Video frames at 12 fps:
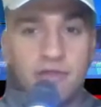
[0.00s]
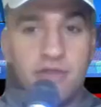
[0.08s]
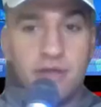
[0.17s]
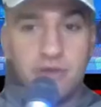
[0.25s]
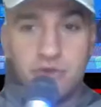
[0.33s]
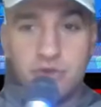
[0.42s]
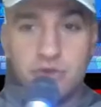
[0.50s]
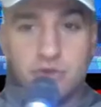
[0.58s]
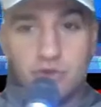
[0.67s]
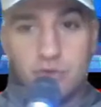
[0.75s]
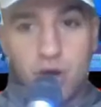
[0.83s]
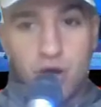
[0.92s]
this
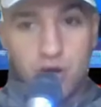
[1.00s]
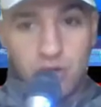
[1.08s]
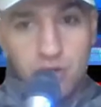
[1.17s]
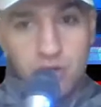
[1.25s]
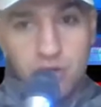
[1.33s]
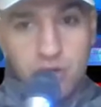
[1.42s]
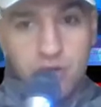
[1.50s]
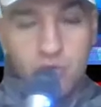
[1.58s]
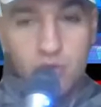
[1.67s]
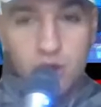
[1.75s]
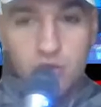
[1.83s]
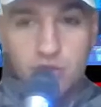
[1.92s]
new article on
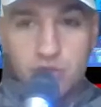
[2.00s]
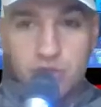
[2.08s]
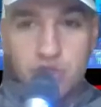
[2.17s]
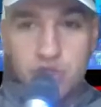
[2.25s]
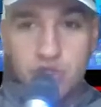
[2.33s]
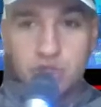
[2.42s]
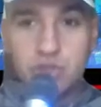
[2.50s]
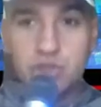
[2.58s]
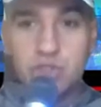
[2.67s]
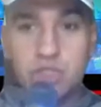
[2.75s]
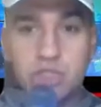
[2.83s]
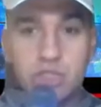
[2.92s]
the Wall Street
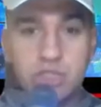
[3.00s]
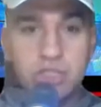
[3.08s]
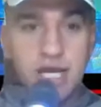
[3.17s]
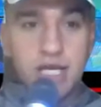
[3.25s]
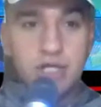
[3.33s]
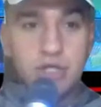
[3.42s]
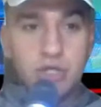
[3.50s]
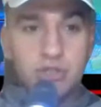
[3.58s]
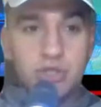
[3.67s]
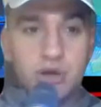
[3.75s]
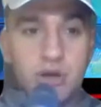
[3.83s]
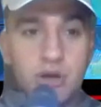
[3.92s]
Journal
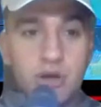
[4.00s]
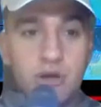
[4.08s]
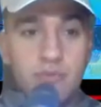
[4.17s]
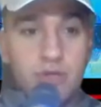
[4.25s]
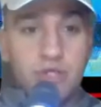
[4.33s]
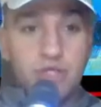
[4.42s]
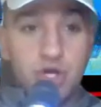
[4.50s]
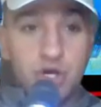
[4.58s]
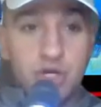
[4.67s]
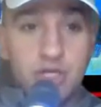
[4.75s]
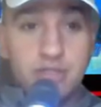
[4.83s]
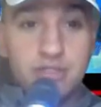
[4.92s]
titled
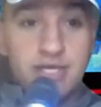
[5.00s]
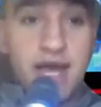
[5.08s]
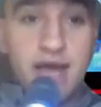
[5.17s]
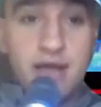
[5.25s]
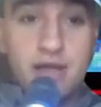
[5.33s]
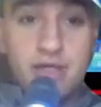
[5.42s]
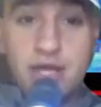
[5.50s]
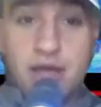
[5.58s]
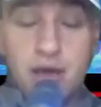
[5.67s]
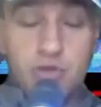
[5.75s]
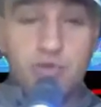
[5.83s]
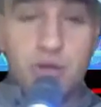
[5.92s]
Moderna to Ask
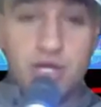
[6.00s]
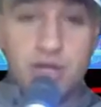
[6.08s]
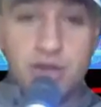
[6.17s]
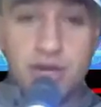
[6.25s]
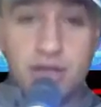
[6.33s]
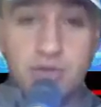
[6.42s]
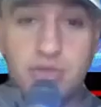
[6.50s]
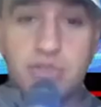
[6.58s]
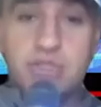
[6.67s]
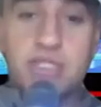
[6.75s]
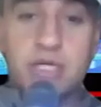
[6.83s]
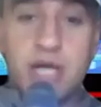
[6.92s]
Health
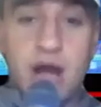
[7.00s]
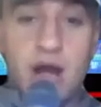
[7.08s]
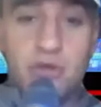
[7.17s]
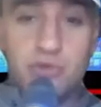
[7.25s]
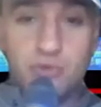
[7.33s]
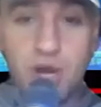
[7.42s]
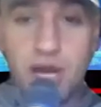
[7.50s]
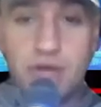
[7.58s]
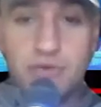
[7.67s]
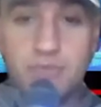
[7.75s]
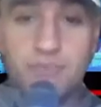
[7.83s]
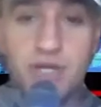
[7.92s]
Regulators to
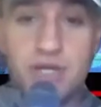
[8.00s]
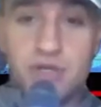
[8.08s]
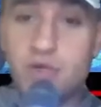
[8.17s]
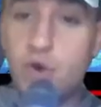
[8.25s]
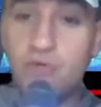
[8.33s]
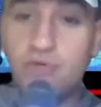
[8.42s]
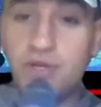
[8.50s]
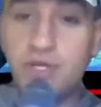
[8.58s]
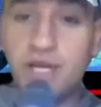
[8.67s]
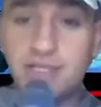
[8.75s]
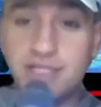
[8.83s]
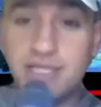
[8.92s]
Authorize its
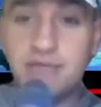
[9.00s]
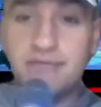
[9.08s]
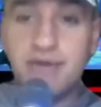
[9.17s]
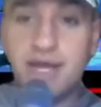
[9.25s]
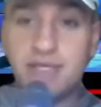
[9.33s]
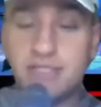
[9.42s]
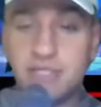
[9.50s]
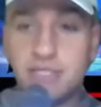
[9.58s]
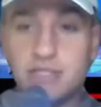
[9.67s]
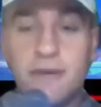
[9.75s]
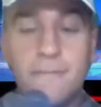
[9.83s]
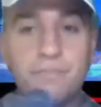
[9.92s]
COVID-19
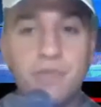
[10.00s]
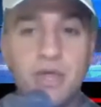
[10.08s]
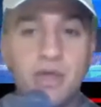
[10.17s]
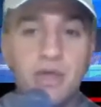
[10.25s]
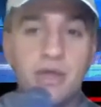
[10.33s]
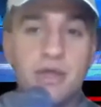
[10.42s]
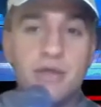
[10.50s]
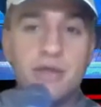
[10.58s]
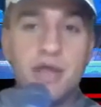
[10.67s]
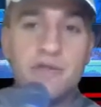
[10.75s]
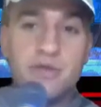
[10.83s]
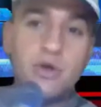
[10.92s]
Vaccine.
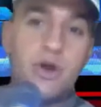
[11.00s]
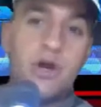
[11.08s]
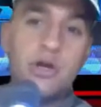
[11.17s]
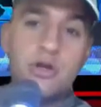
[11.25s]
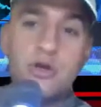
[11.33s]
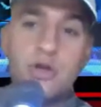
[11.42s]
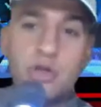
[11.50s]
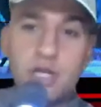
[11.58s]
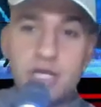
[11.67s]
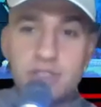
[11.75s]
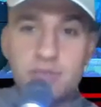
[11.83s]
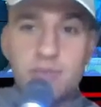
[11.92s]
Now, this
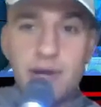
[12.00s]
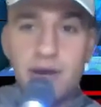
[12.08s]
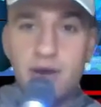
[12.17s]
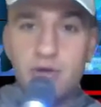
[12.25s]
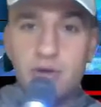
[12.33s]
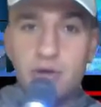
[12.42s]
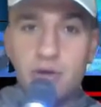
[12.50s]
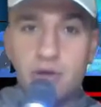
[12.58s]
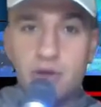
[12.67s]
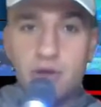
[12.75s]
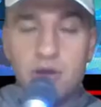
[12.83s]
article is about